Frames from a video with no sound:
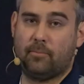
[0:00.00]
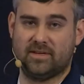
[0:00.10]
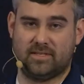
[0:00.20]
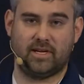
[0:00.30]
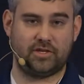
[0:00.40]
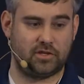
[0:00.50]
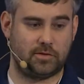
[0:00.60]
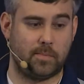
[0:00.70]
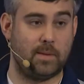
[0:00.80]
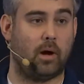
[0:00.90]
my presentations
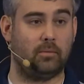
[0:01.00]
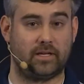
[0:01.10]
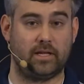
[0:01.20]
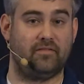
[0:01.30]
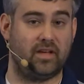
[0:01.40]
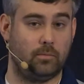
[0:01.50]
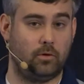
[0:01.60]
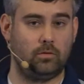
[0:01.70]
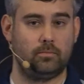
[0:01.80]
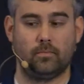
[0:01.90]
to be publicly
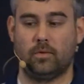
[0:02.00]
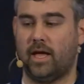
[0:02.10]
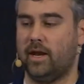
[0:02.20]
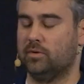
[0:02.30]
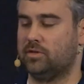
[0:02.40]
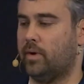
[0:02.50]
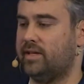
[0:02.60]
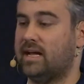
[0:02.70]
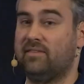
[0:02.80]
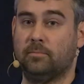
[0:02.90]
available, and it was a way
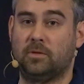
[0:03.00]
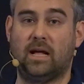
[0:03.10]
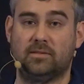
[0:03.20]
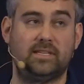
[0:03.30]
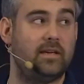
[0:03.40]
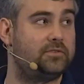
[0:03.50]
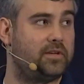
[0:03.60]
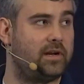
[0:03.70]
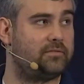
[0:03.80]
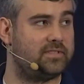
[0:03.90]
to have them cloud saved so I
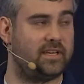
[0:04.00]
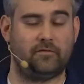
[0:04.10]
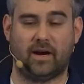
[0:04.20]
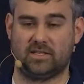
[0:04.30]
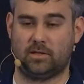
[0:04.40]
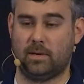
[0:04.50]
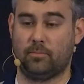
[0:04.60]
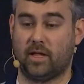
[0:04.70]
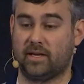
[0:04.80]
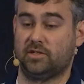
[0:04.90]
don't have to send files to
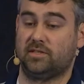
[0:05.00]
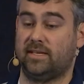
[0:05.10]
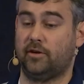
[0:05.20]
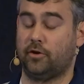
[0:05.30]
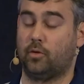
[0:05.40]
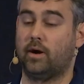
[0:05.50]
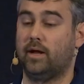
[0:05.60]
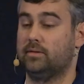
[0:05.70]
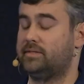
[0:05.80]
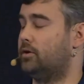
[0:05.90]
people. I can just send a
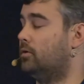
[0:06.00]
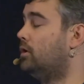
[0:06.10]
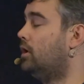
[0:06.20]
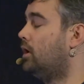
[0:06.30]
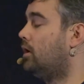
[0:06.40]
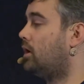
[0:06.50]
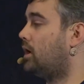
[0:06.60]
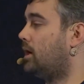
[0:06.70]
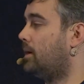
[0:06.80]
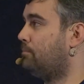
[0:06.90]
URL. So
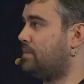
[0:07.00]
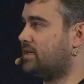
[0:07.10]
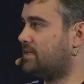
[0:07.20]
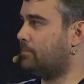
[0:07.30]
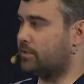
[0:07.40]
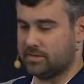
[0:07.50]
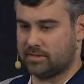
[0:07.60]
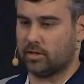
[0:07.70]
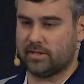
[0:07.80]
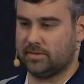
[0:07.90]
because I'm a
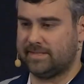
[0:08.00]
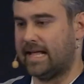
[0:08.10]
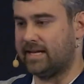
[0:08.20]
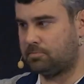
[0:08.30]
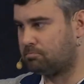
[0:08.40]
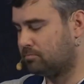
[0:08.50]
consultant slash,